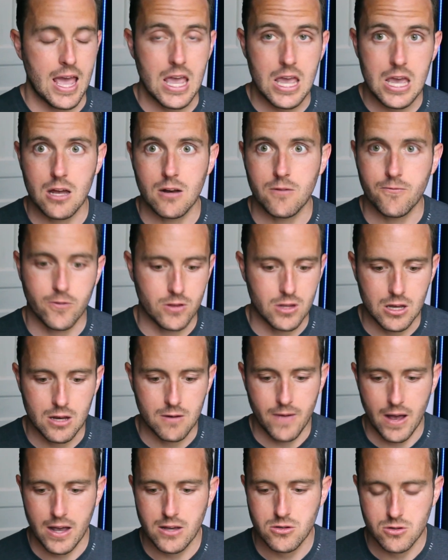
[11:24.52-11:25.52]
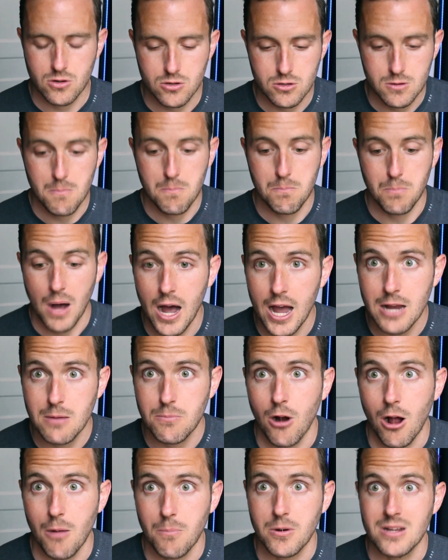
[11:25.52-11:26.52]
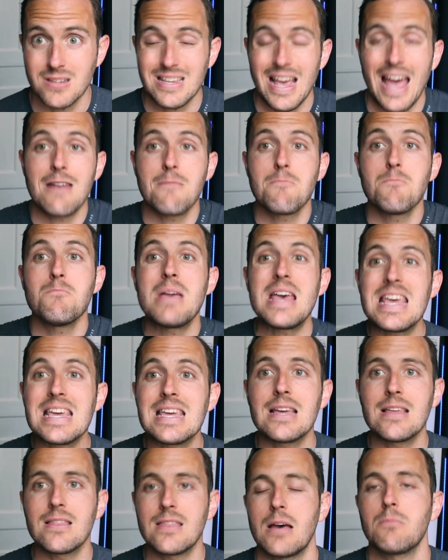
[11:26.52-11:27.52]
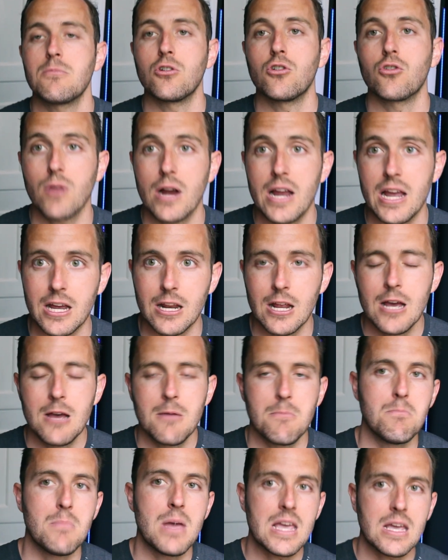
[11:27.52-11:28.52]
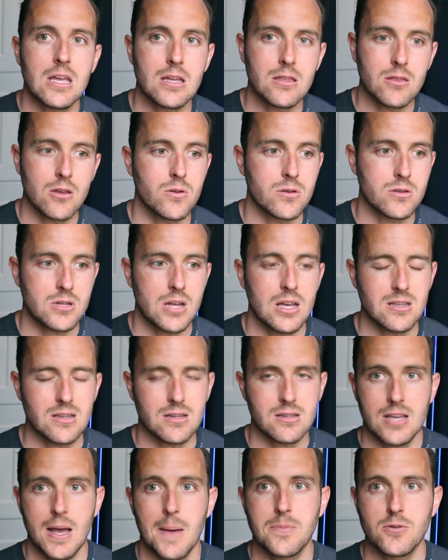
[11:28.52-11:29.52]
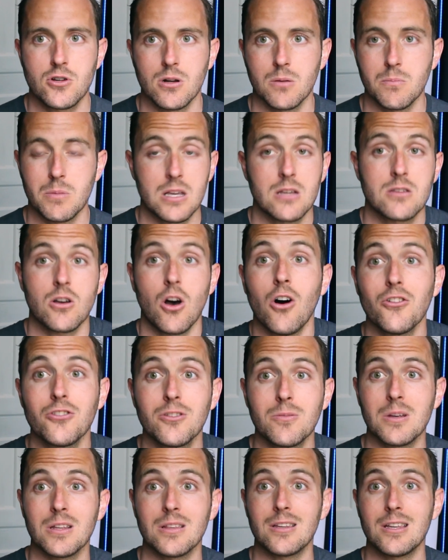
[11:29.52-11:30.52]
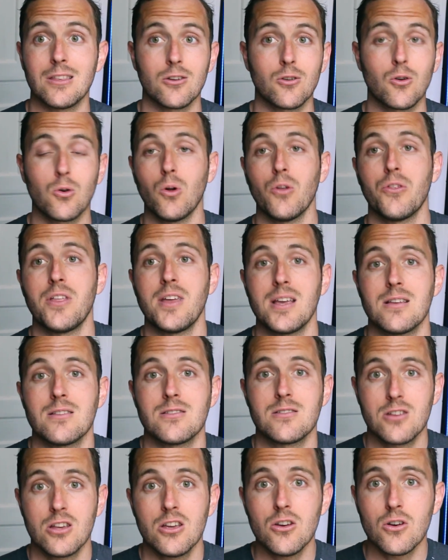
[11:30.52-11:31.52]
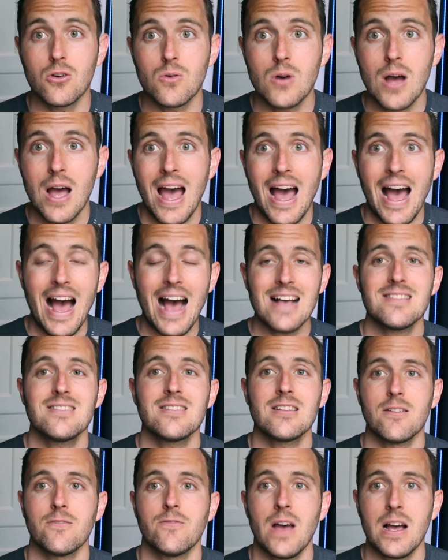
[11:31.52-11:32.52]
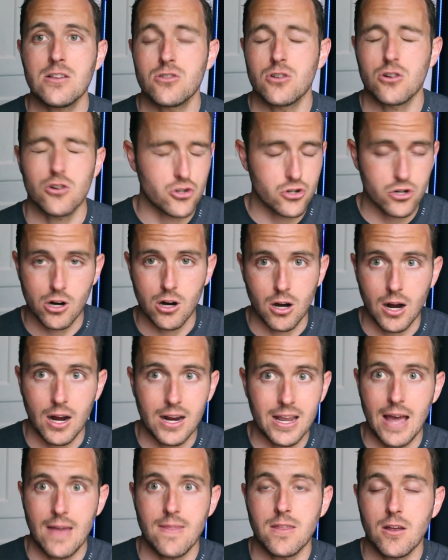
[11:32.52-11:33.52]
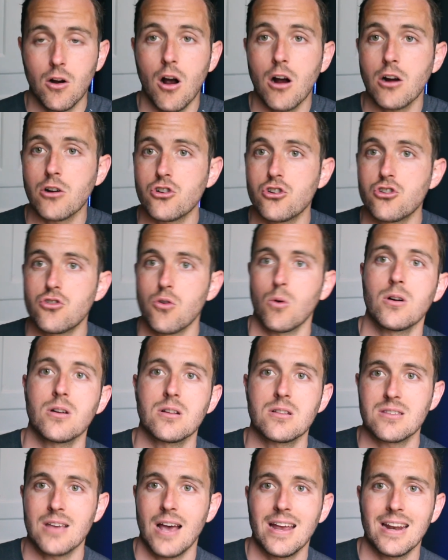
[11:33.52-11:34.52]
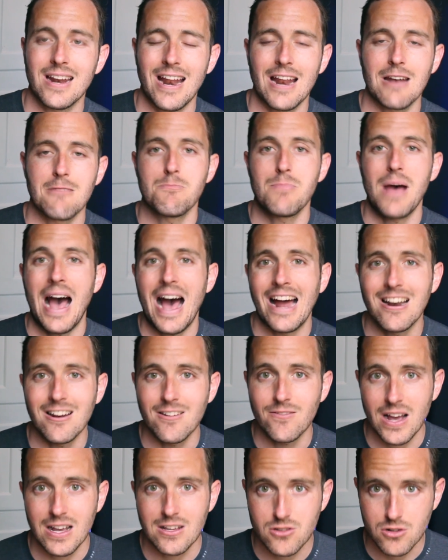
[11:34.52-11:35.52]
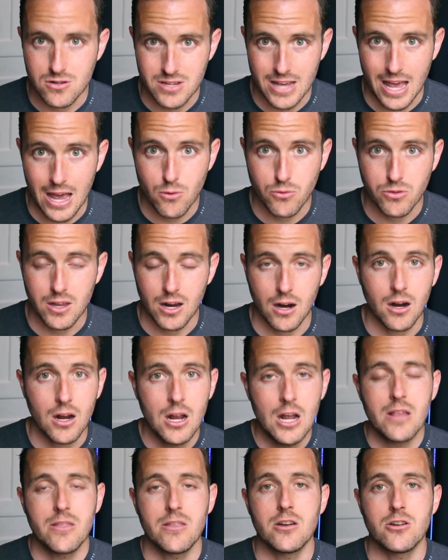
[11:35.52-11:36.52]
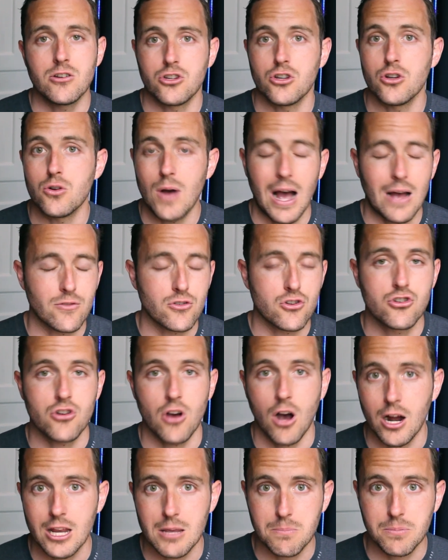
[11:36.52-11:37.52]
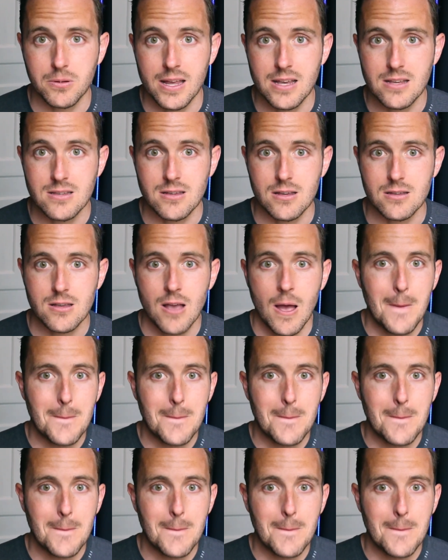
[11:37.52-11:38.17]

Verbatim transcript: and for the investors buying properties and making them great, making those stays exceptional because ultimately the cool thing is too, as an investor, sure, again, there are short sighted and bad investors out there that do have shoddy places.